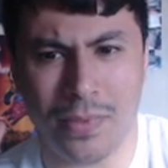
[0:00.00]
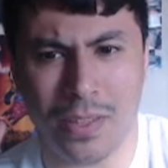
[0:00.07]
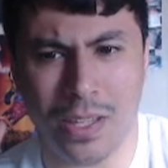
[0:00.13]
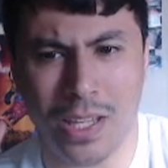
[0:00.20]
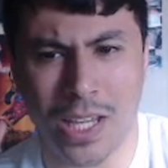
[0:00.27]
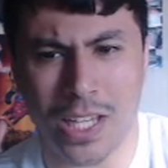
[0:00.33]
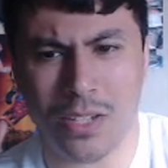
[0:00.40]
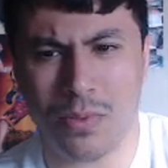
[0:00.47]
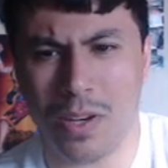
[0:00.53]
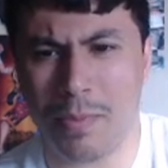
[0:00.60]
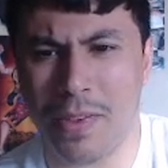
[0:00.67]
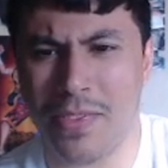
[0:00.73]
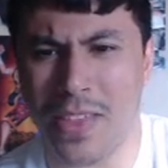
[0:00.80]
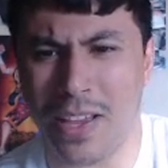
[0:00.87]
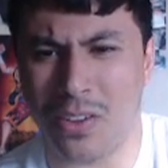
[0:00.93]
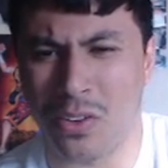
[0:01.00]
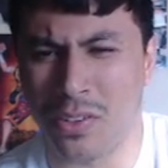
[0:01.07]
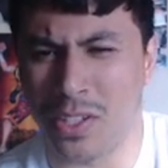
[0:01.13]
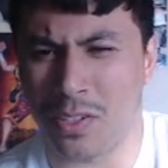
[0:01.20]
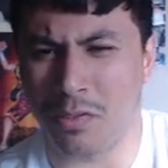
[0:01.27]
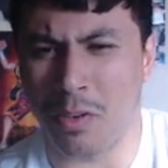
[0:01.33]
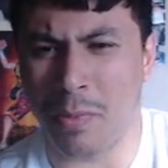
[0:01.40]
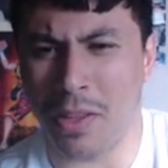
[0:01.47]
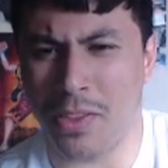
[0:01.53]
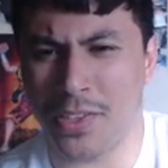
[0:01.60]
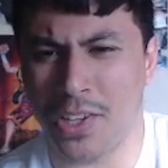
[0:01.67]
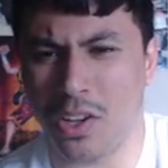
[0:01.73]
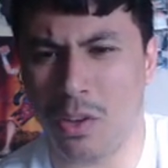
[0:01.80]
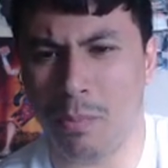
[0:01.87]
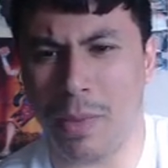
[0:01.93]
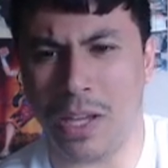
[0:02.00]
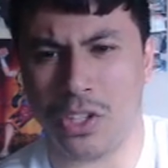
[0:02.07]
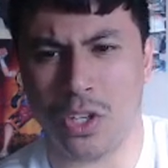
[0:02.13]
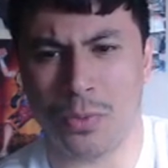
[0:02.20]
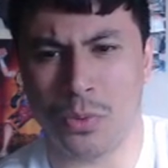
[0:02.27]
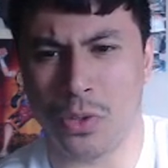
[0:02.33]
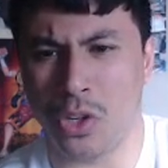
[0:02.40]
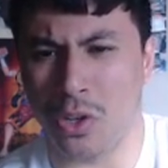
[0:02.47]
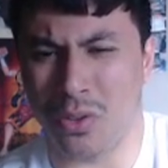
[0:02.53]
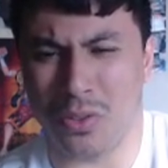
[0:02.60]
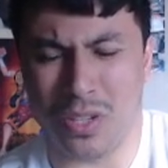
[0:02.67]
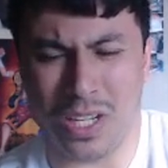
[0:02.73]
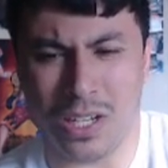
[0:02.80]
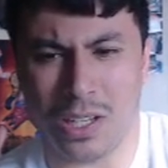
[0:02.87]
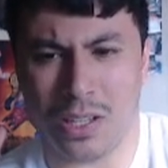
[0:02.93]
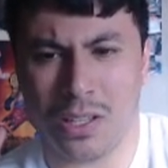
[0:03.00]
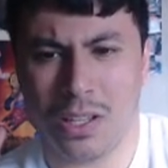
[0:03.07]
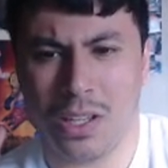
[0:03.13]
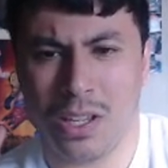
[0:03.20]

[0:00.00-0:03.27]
it hasn't really been that good in this format. There's a lot of matchups where you don't need it.